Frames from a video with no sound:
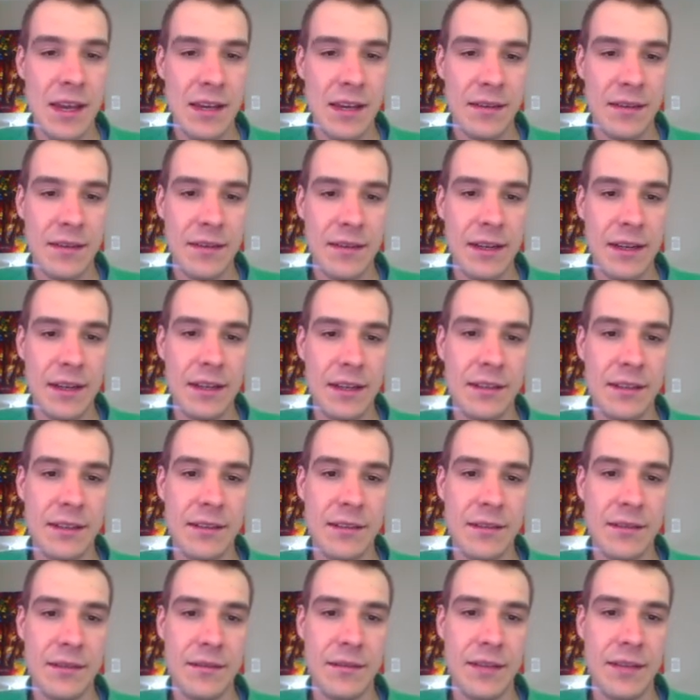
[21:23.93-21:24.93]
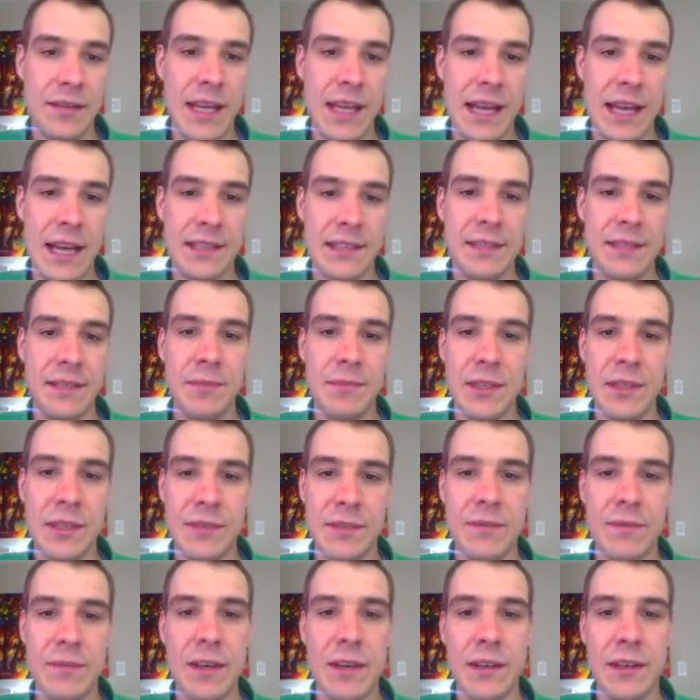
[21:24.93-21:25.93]
right? So the acid
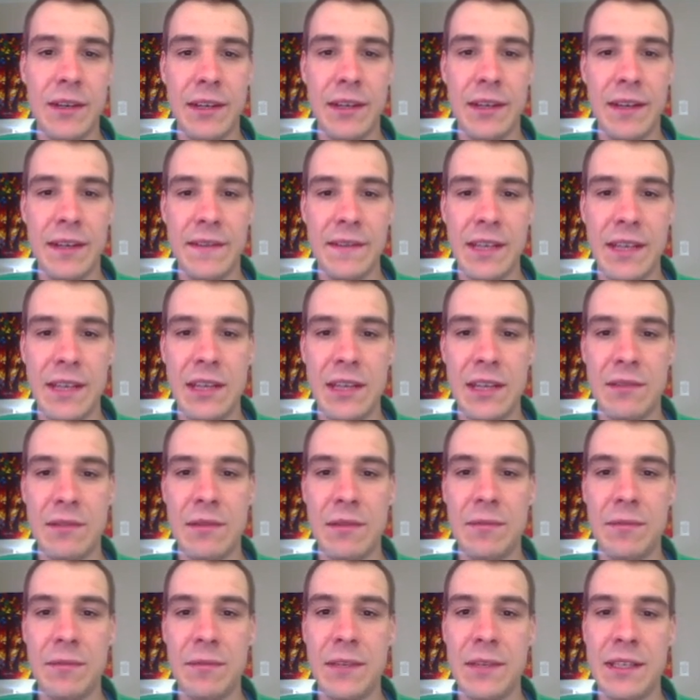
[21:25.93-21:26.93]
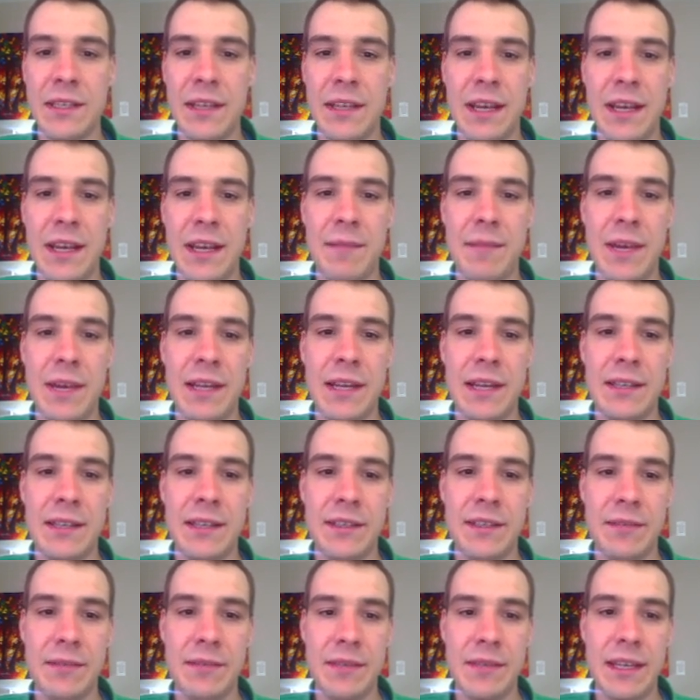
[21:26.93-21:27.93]
plus water gives H3O plus and A minus,
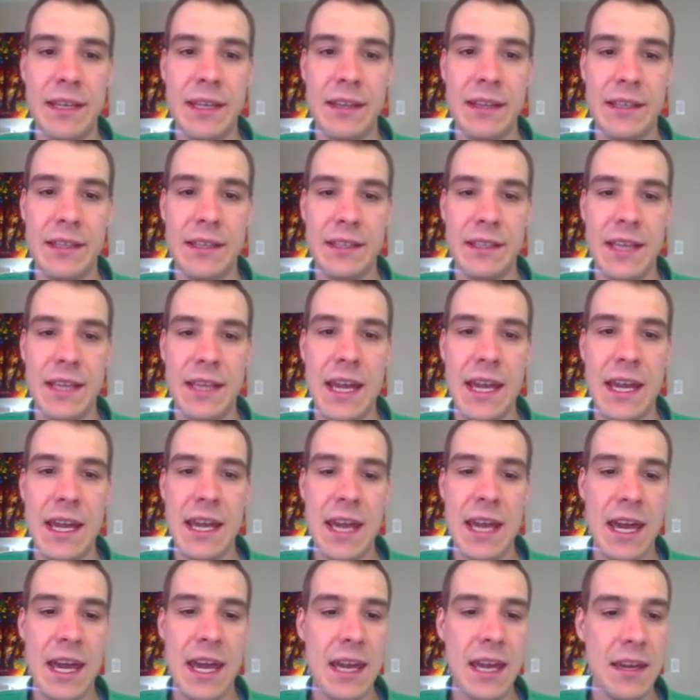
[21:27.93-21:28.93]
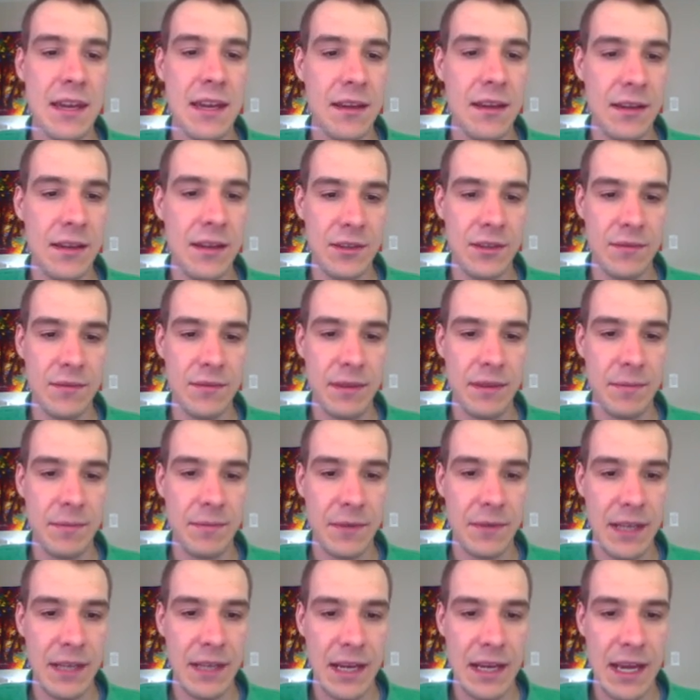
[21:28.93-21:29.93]
so we get this Ka. I should really
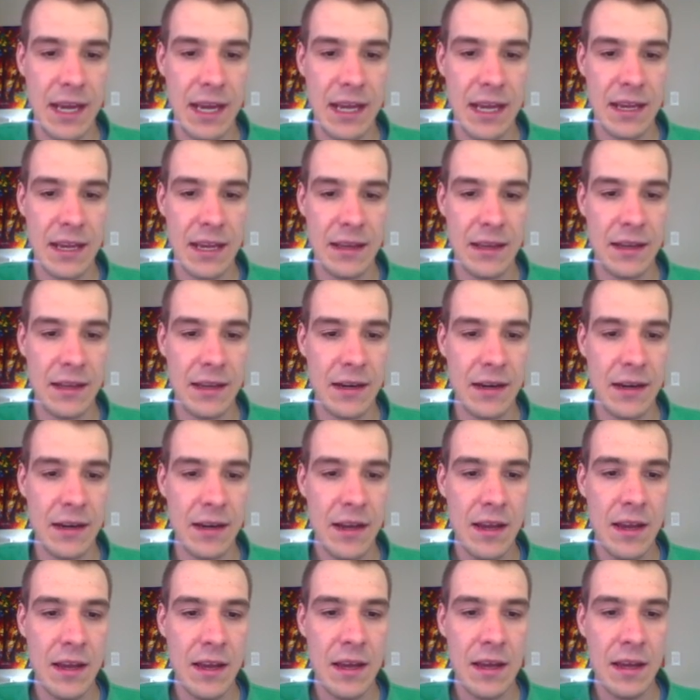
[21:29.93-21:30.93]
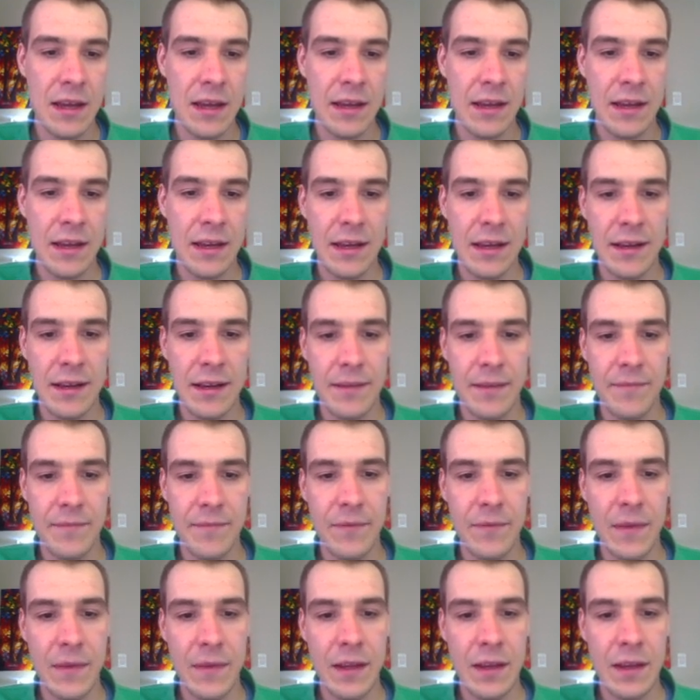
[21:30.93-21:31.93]
put that A in there.
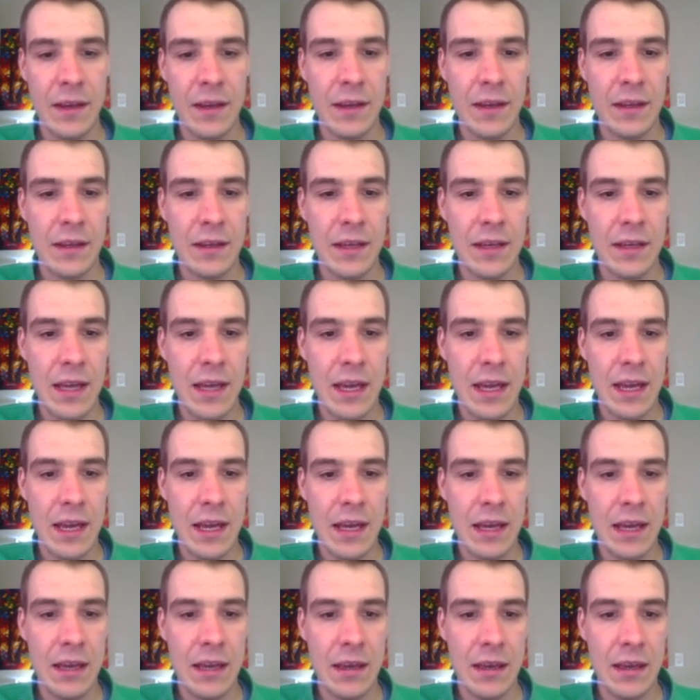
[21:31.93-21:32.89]
Ka,